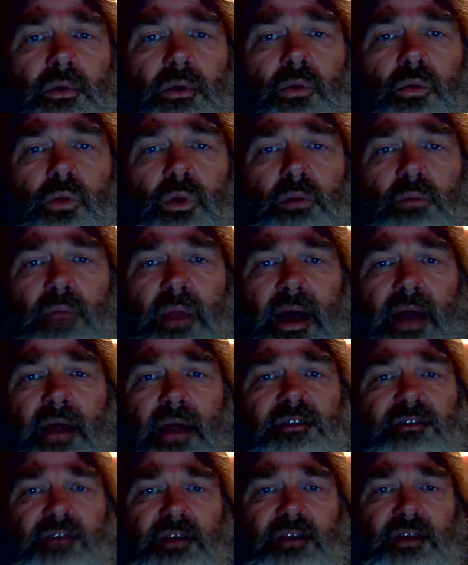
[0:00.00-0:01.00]
when
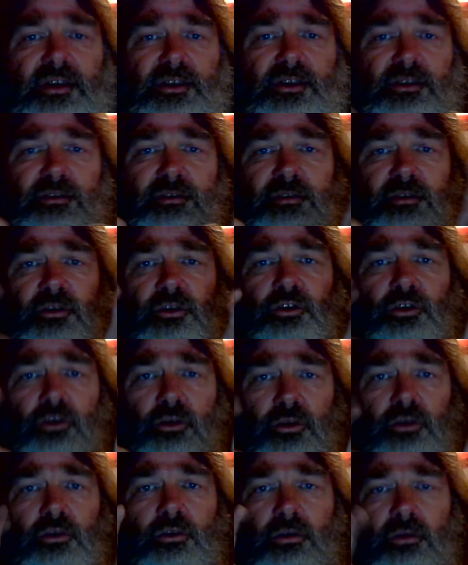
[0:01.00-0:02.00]
Palestinians
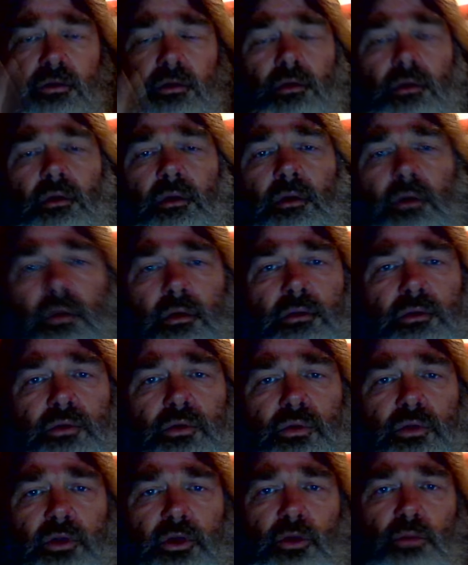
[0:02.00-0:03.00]
do
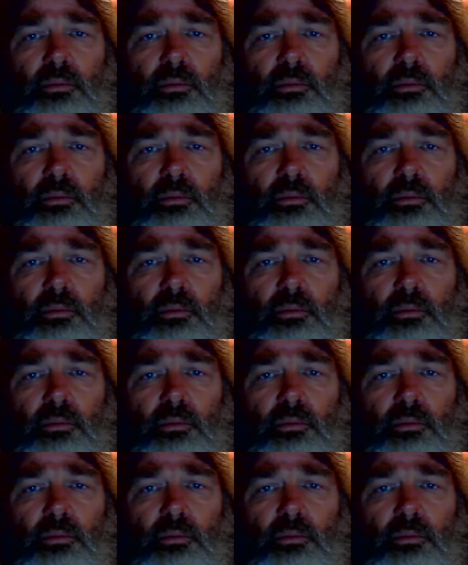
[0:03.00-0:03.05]
their